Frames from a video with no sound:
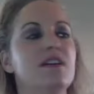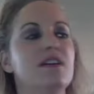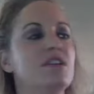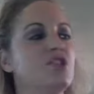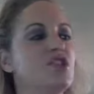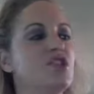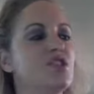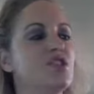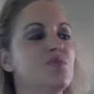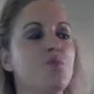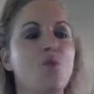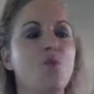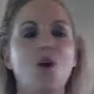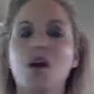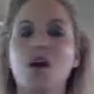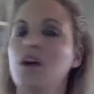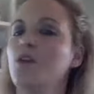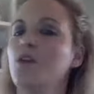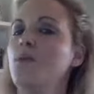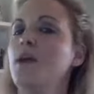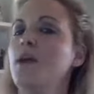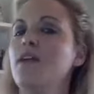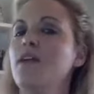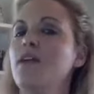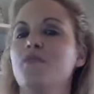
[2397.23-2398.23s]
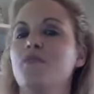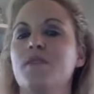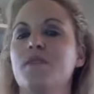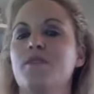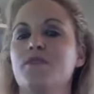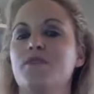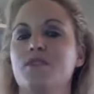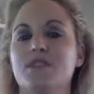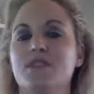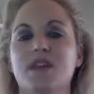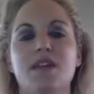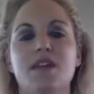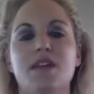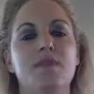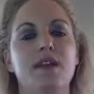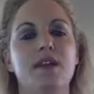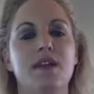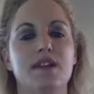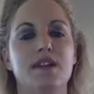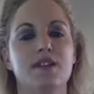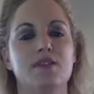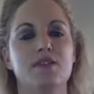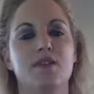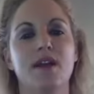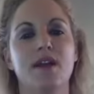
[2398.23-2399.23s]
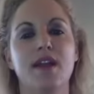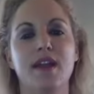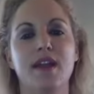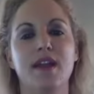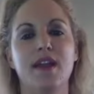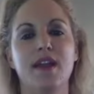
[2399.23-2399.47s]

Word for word: just walk away from it for ten minutes, right?